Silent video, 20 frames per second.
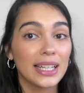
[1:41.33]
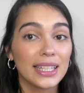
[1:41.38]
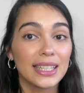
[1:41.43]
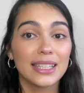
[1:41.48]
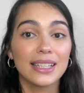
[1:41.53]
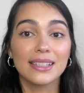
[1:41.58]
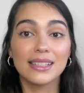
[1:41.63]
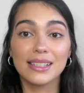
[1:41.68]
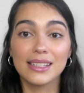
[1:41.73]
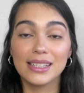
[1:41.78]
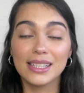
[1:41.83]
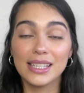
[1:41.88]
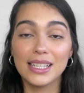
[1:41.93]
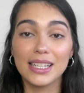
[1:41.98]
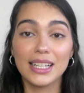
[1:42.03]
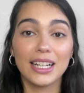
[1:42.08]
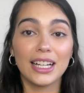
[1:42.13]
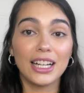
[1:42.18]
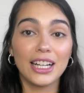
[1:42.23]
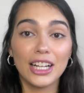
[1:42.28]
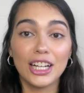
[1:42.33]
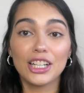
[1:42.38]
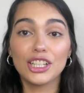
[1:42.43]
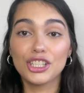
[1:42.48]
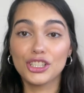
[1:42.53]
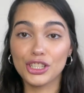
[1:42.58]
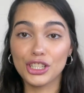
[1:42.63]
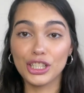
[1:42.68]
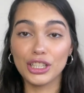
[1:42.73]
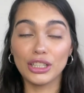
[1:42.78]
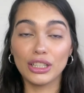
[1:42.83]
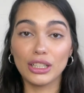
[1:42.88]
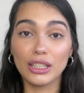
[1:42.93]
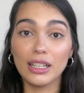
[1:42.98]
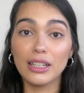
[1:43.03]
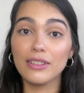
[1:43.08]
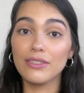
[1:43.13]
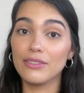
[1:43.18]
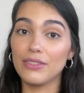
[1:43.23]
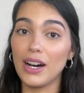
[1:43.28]
this is the
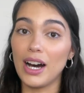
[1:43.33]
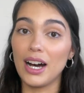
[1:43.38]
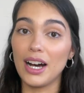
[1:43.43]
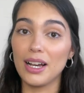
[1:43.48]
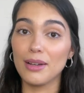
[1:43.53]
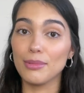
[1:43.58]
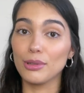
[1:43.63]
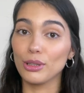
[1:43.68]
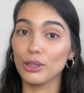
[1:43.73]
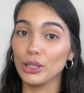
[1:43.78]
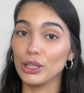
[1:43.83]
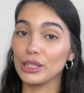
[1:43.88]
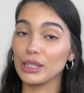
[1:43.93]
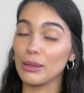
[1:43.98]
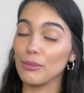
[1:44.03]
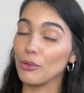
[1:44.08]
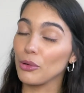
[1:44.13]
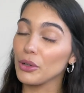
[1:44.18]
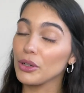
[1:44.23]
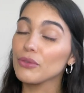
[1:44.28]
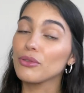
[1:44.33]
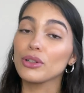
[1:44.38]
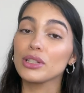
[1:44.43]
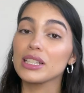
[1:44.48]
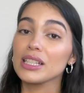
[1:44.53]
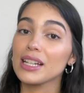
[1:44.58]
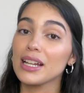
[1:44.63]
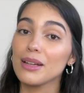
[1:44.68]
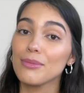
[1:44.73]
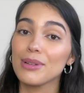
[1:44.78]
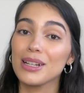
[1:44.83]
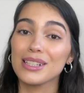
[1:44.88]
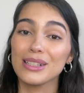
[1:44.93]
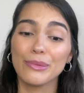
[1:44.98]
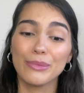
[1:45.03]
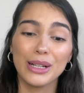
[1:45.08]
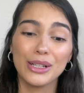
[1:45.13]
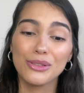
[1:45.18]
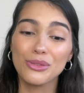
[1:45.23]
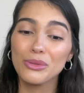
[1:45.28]
chill vibe look that I'm going for today because I'm
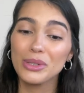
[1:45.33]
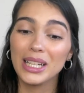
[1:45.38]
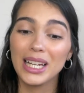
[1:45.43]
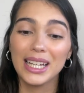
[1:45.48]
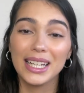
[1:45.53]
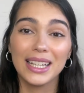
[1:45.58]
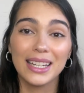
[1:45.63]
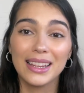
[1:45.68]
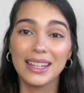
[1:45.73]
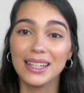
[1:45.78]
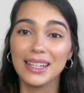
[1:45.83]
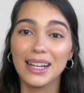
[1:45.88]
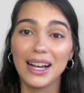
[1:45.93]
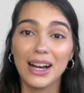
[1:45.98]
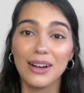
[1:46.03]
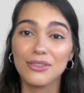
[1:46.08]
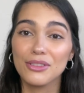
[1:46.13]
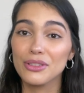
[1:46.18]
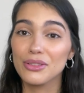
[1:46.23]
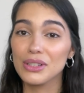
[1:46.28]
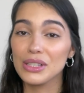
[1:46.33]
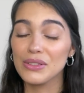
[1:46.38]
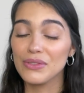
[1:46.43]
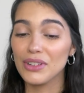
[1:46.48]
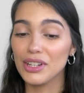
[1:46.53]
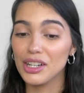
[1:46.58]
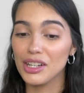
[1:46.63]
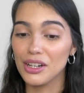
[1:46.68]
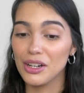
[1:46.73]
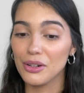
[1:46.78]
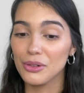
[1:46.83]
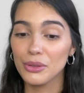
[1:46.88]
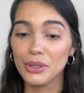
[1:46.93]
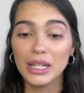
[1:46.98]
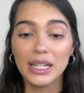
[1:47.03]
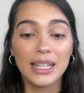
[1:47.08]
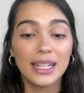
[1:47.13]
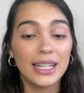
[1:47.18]
not doing anything after this video.